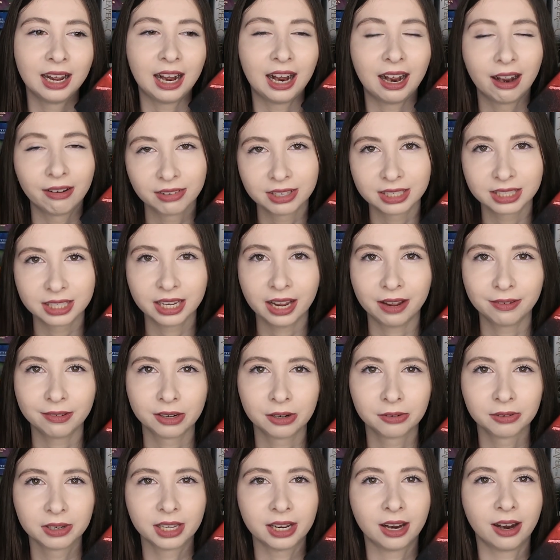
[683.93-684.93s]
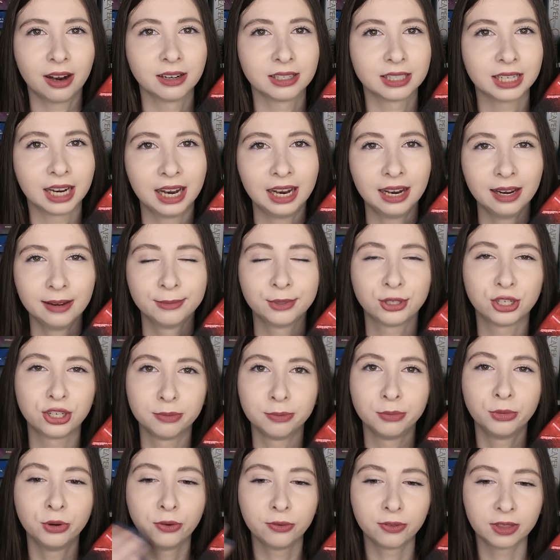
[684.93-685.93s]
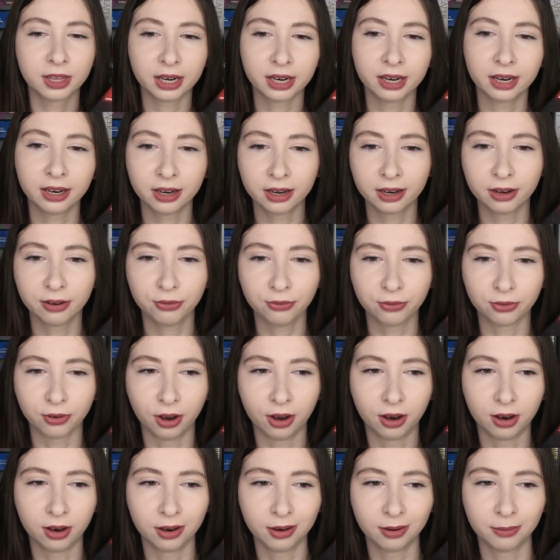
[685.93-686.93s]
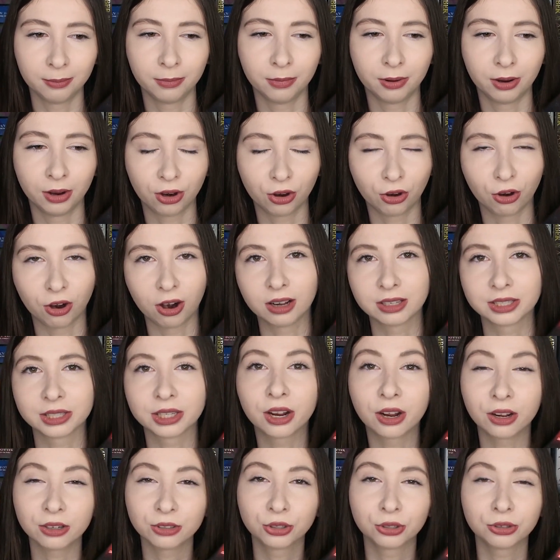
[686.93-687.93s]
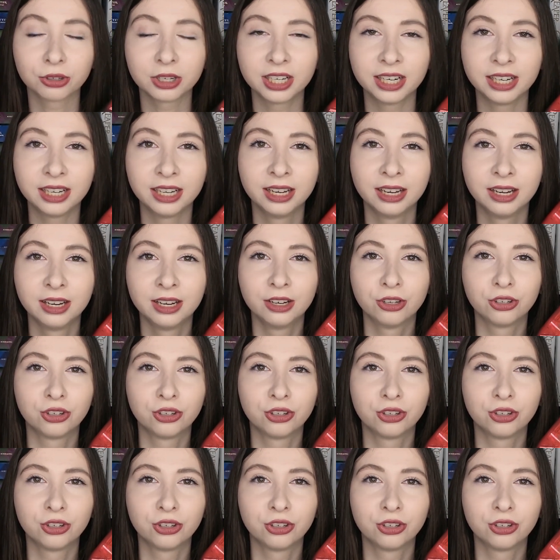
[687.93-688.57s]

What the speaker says: Obviously having a really hard time. She moved there from across the country.